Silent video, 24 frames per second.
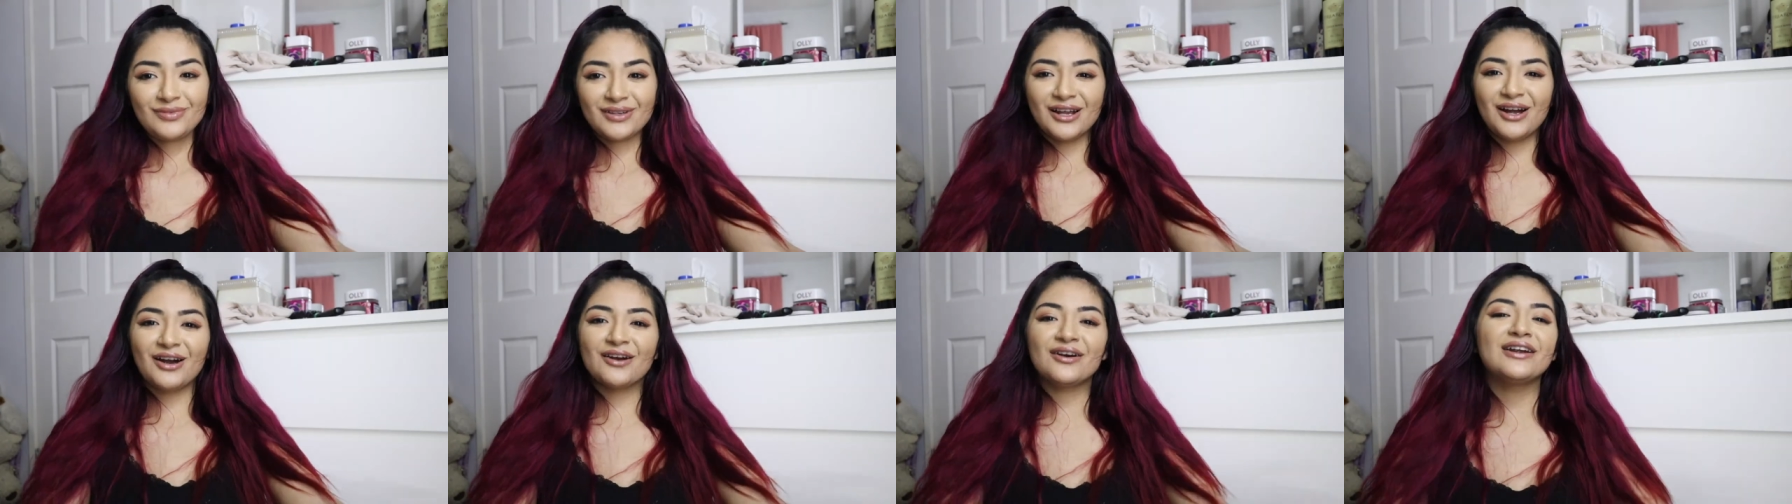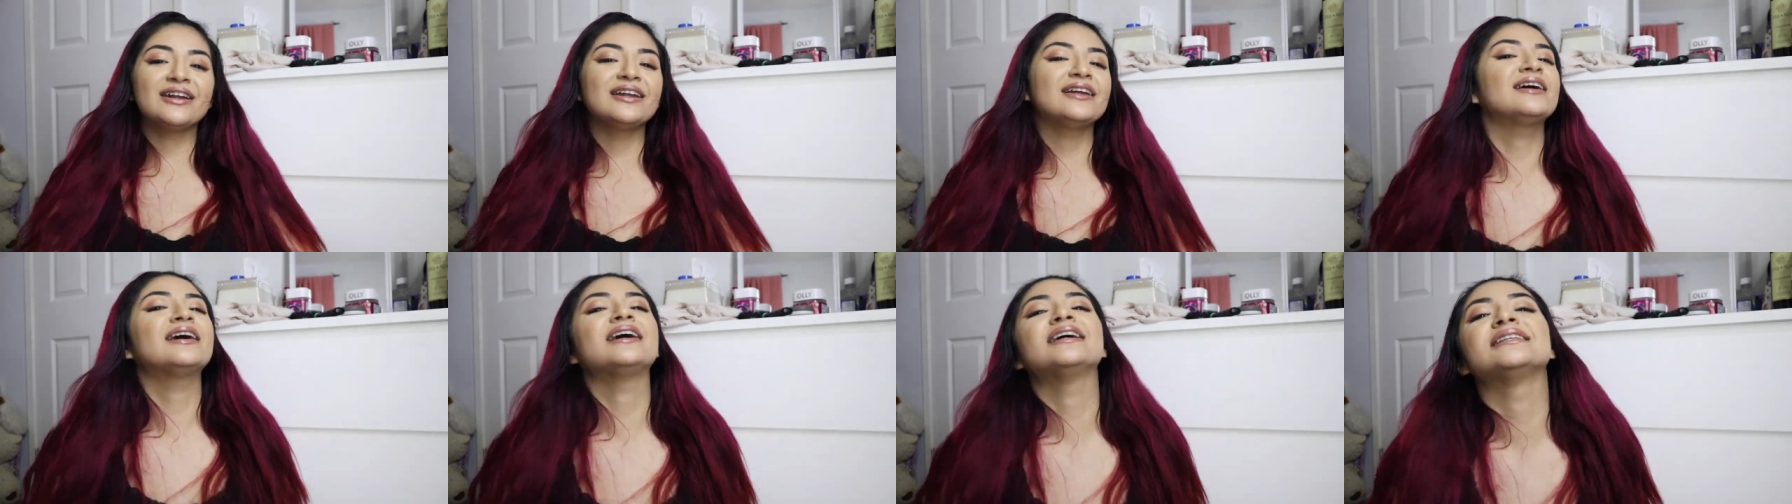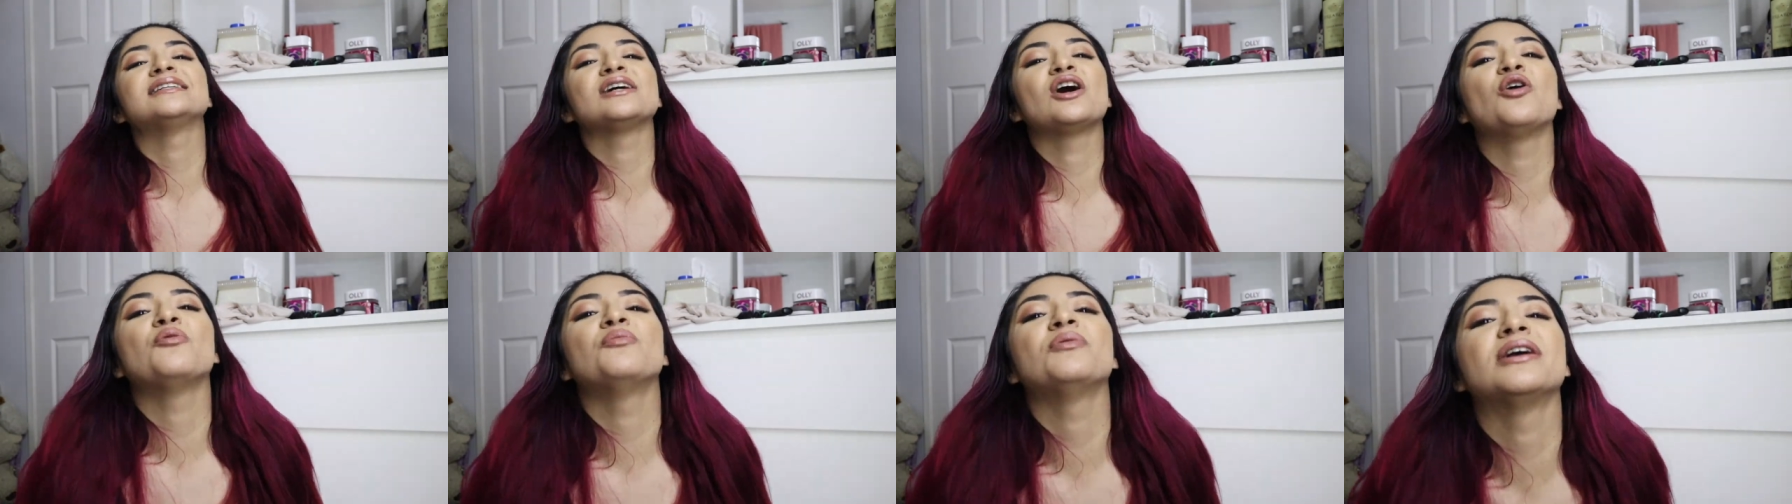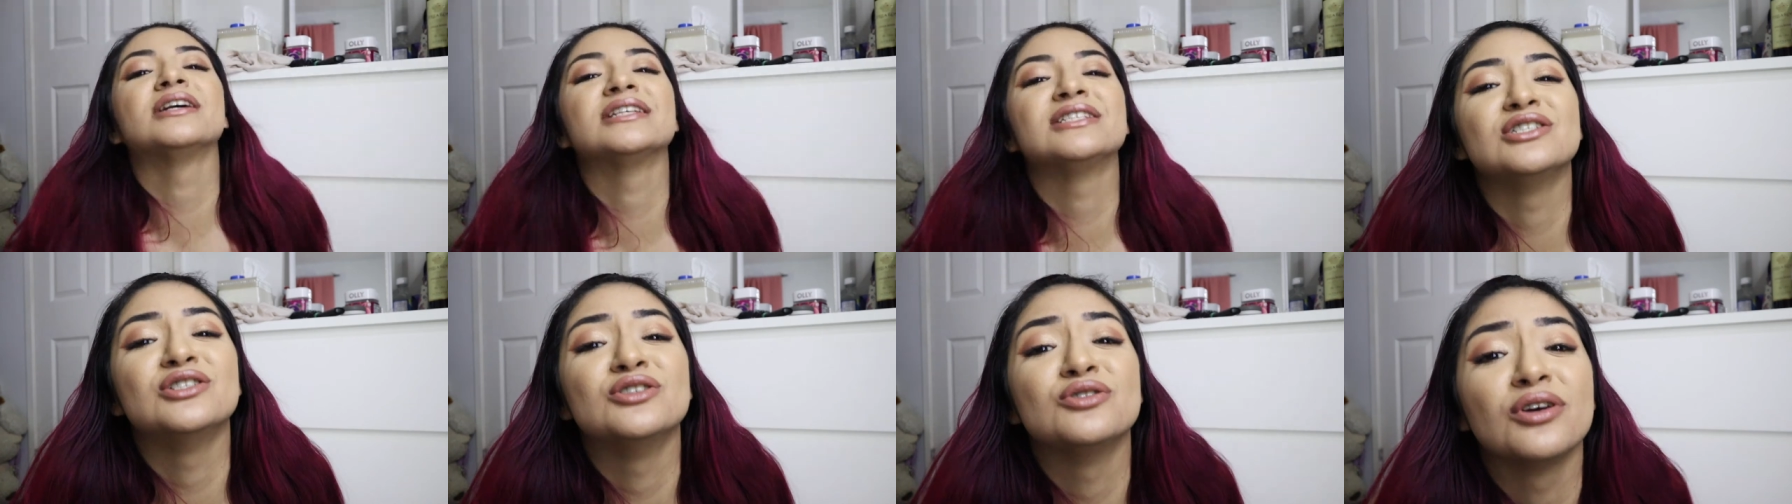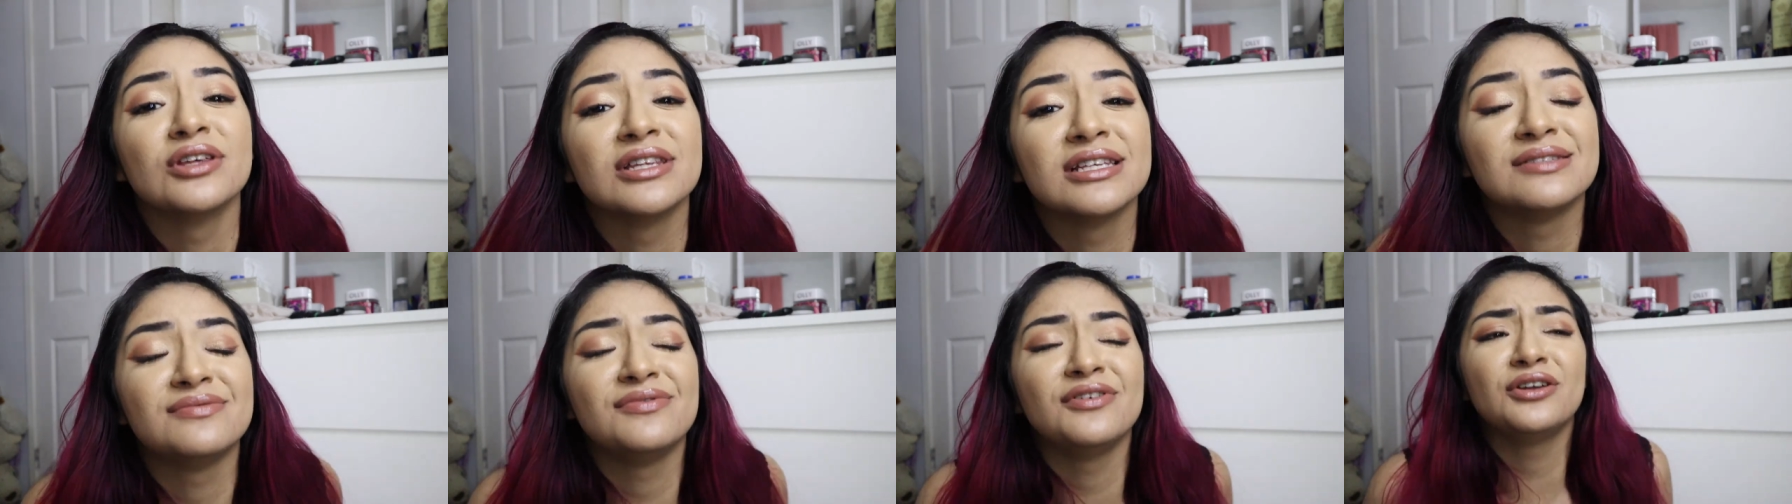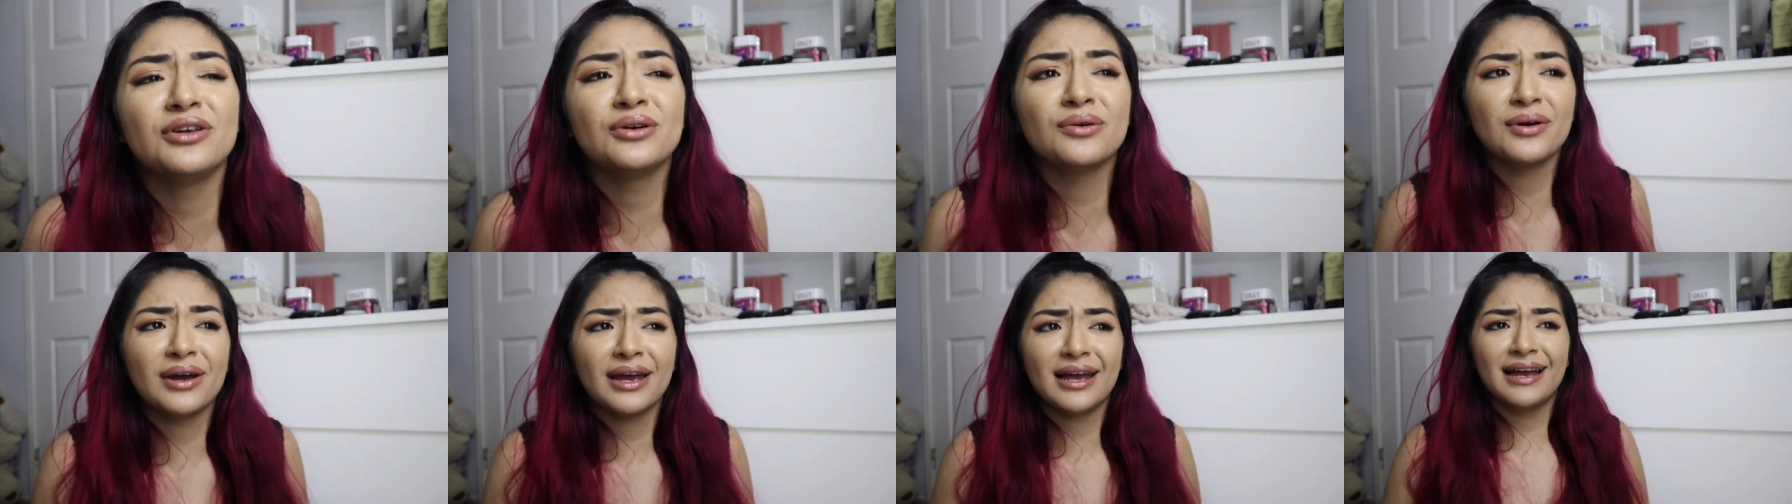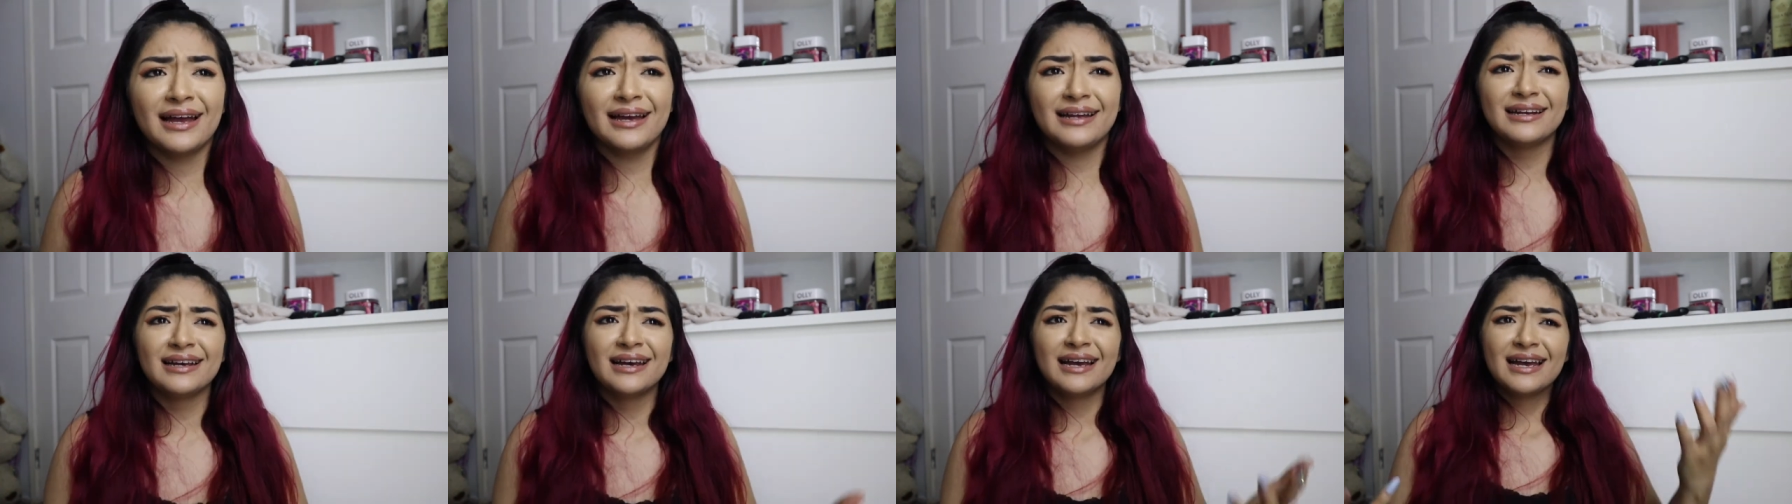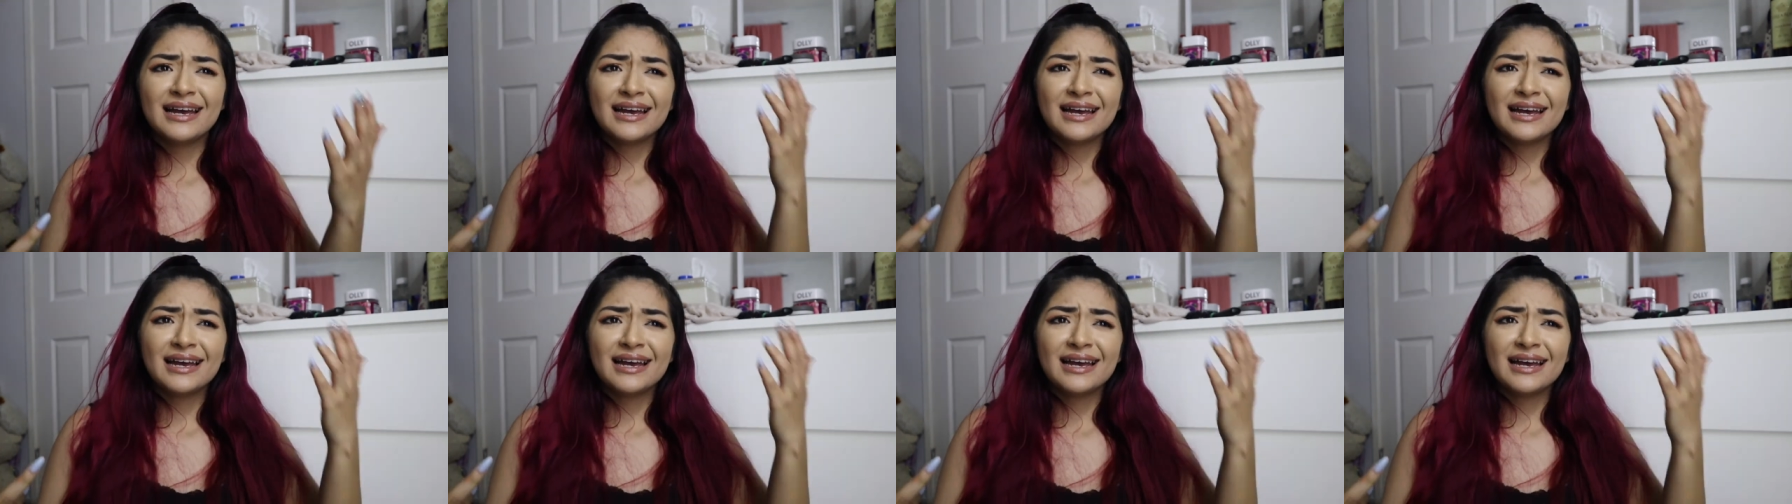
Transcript: alright you guys i hope you guys enjoyed this video and